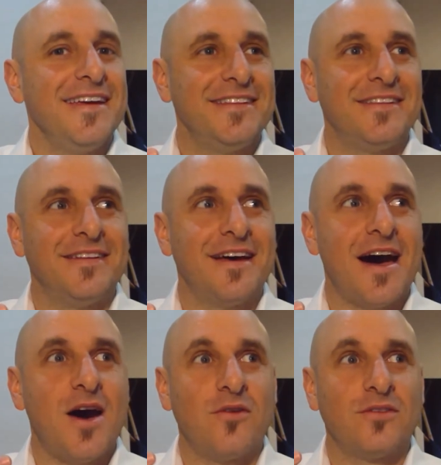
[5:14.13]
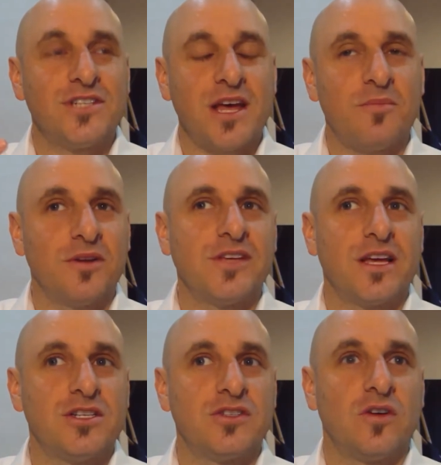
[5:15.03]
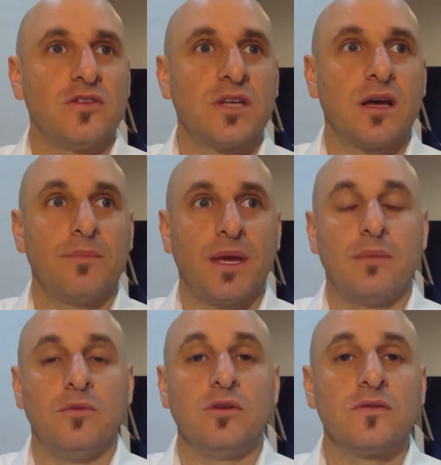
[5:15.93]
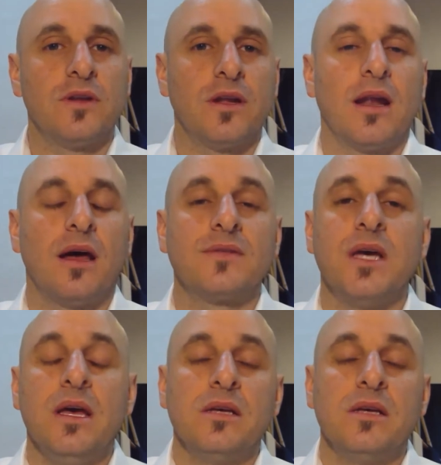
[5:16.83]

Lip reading: chatbots are actually starting to become useful in our lives.